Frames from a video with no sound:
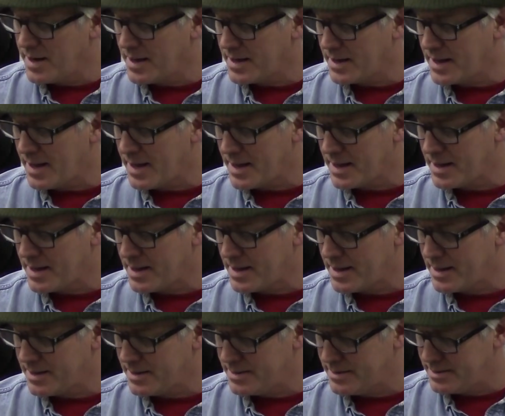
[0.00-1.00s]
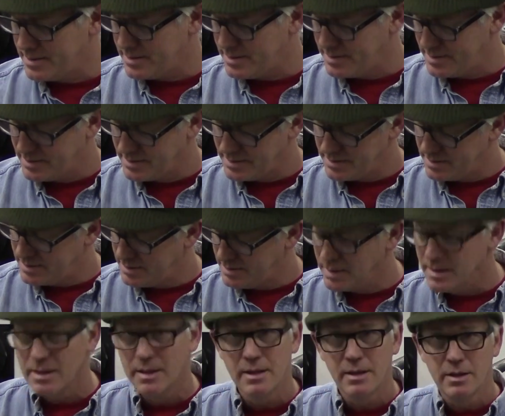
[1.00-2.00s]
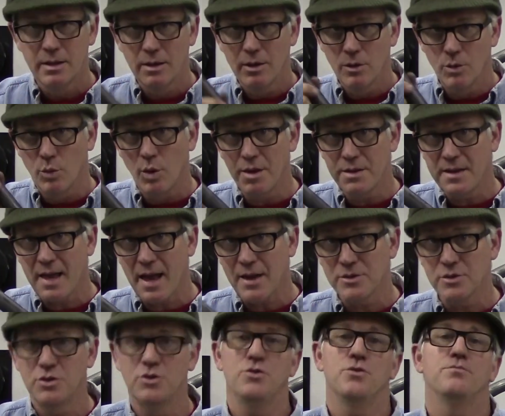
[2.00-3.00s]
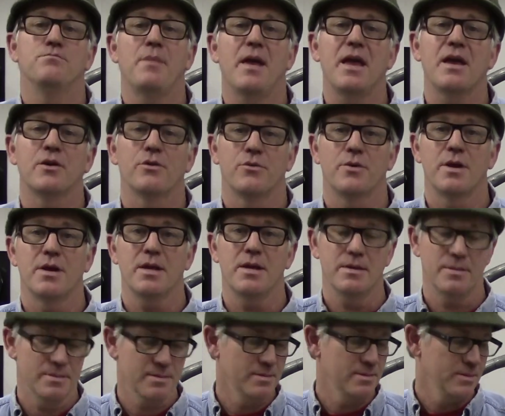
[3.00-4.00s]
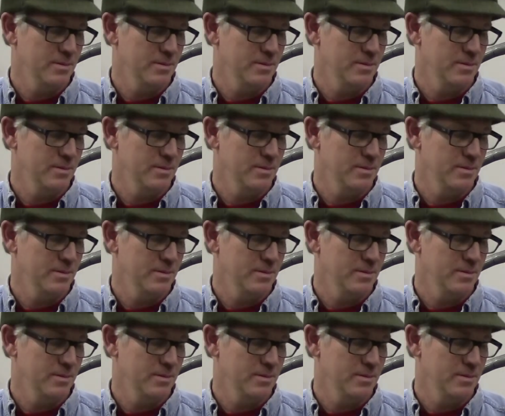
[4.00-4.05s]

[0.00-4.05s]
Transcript: I got one down tube made already.